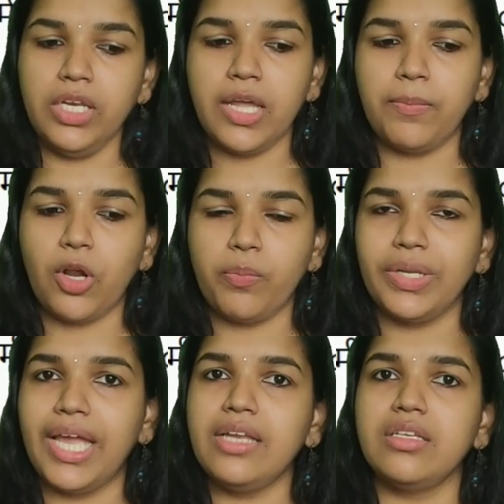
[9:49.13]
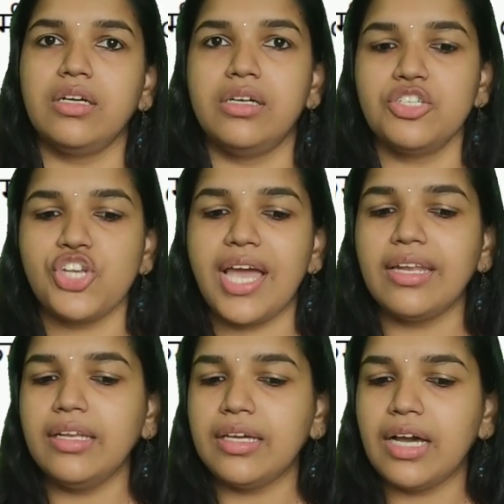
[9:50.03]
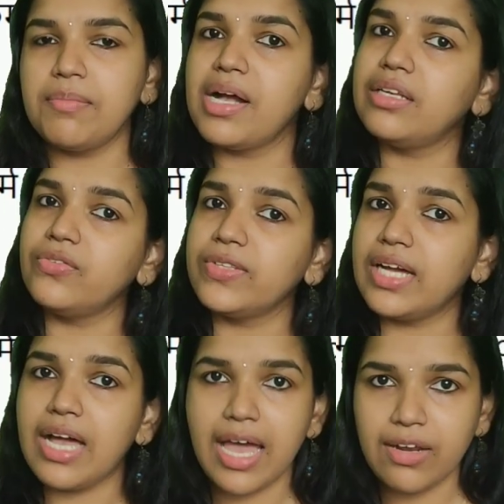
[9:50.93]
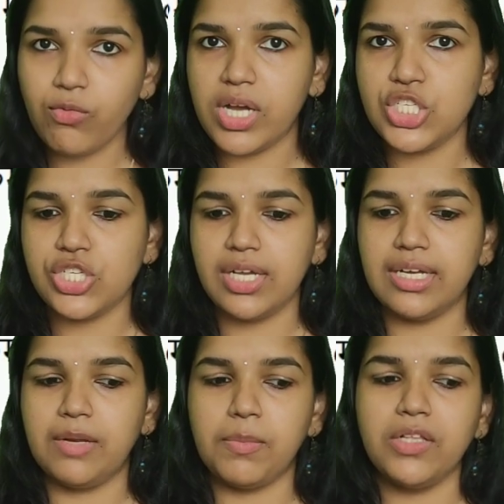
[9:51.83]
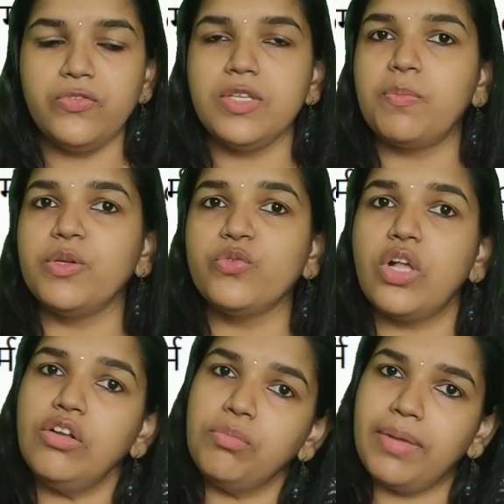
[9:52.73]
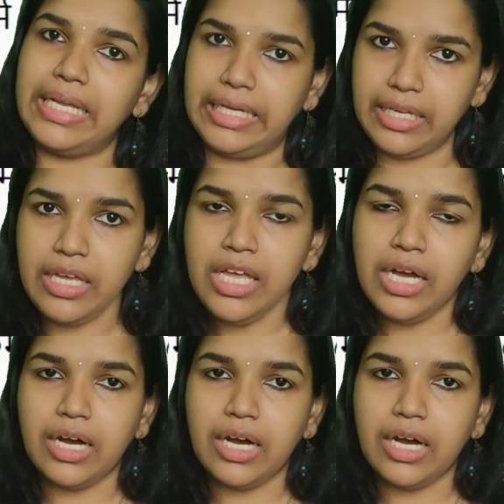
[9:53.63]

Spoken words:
inappropriate sharirika, manasika and vachika karmas depends on mainly